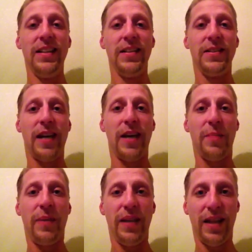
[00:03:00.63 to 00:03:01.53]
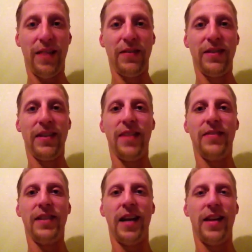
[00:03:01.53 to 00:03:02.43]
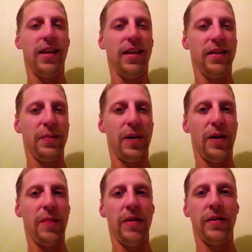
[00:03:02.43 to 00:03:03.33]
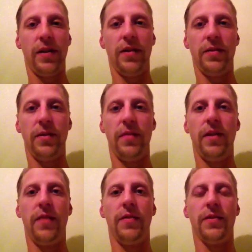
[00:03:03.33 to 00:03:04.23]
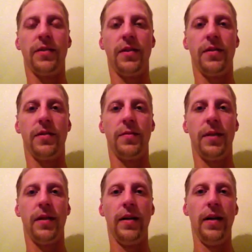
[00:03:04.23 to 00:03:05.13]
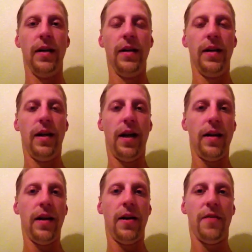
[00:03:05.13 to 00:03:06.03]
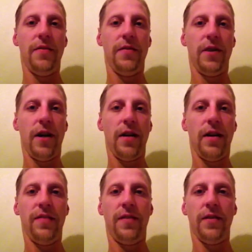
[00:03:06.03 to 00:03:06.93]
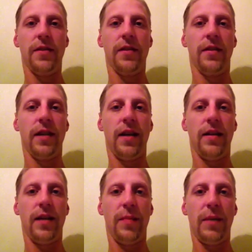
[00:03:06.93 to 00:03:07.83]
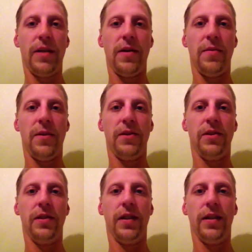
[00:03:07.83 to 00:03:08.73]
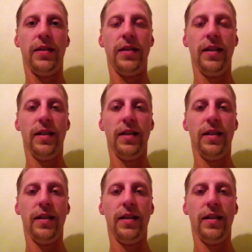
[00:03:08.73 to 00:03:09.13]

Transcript: knows how to beat level 7, I think there's probably about 10 or 12 levels total. But anyhow, if you've gotten any farther than that, let me know what you did.